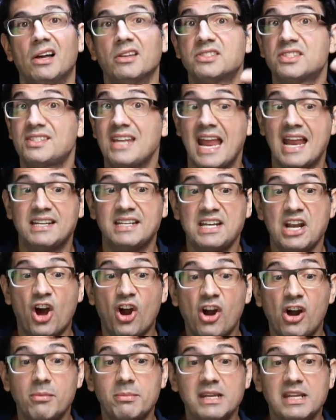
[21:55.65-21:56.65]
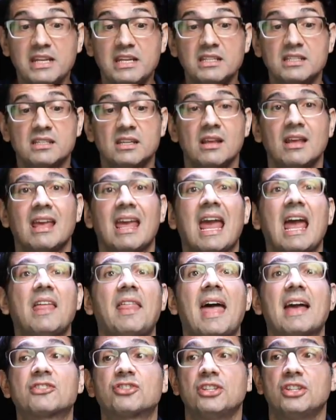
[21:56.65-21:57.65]
standing armies,
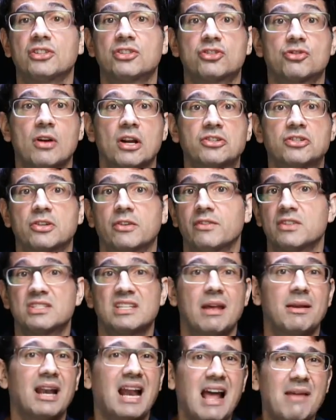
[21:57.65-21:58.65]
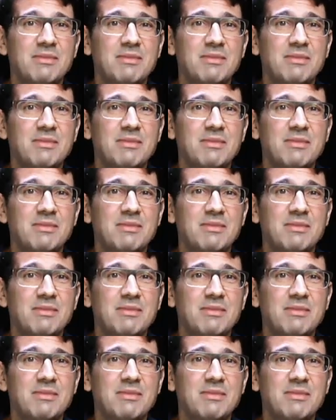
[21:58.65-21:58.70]
and actually the structure of the Senate.